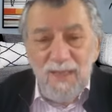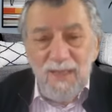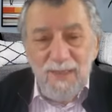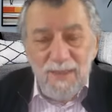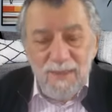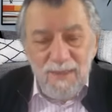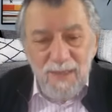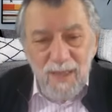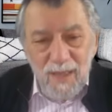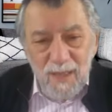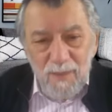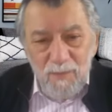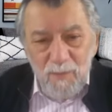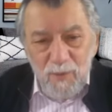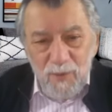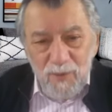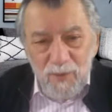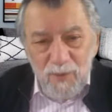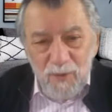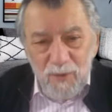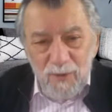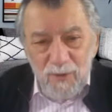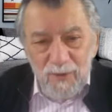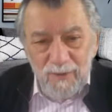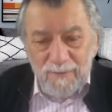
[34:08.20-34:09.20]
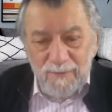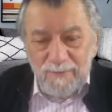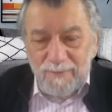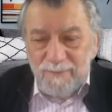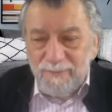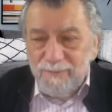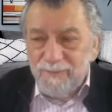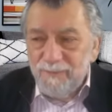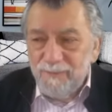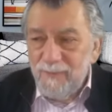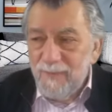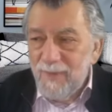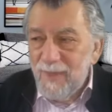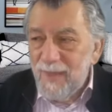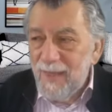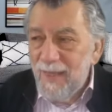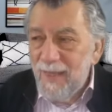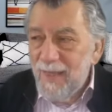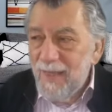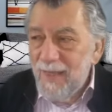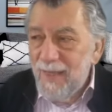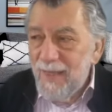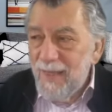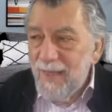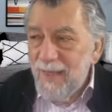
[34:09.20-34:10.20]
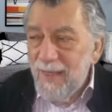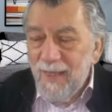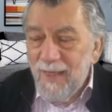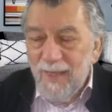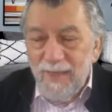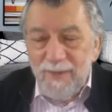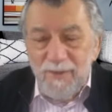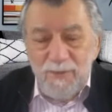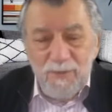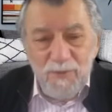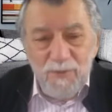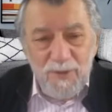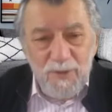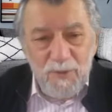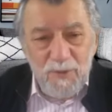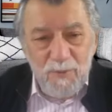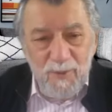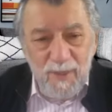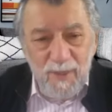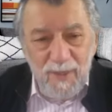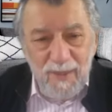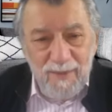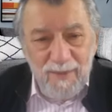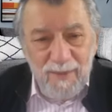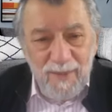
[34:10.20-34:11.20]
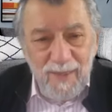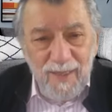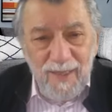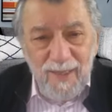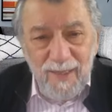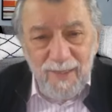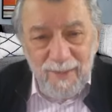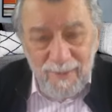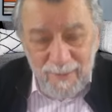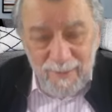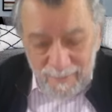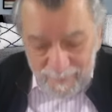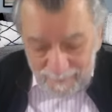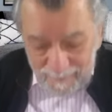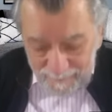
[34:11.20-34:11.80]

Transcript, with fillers: Time went on, and the rich man died.